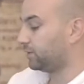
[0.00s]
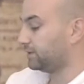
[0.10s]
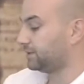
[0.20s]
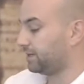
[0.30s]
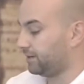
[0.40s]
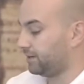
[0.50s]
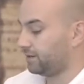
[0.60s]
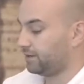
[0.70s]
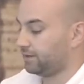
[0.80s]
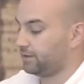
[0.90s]
one's
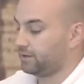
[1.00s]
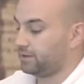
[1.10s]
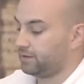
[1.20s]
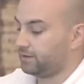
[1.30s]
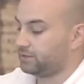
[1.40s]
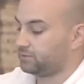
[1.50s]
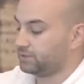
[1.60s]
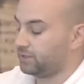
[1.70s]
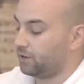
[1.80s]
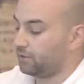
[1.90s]

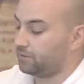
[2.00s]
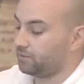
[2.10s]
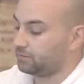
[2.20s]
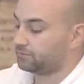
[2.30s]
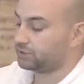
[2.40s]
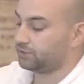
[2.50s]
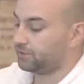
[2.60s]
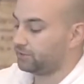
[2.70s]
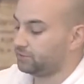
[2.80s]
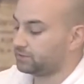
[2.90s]
an old machine. We
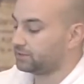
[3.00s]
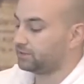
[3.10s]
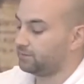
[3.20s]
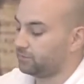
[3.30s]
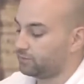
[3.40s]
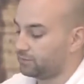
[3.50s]
don't use this anymore.